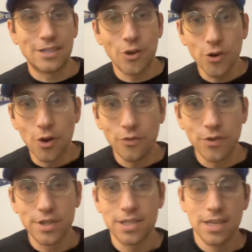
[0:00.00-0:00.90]

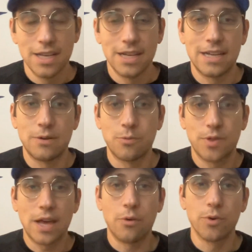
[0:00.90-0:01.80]
turnovers
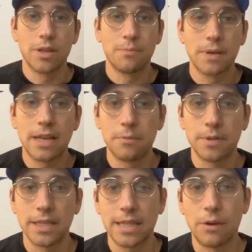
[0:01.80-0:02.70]
without really being able
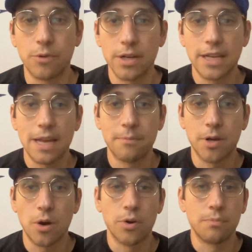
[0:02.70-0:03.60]
to get that run game
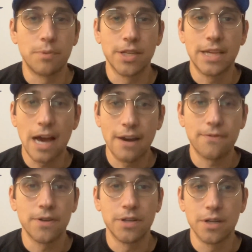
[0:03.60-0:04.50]
going. But you got to
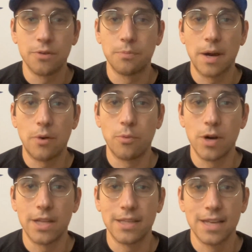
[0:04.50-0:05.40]
feel good about
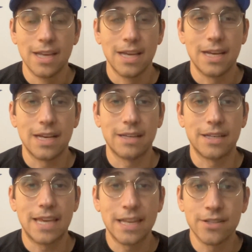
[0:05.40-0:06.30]
what
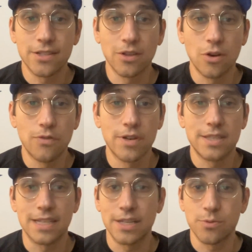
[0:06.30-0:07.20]
Keaton
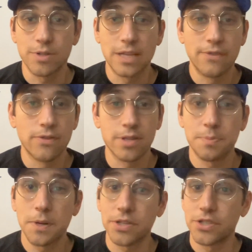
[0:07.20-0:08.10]
Slovis and his receivers,
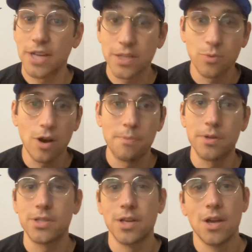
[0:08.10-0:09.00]
especially Chase
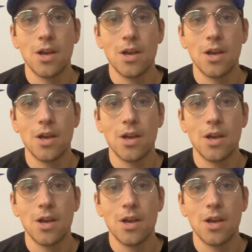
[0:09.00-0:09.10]
Roberts,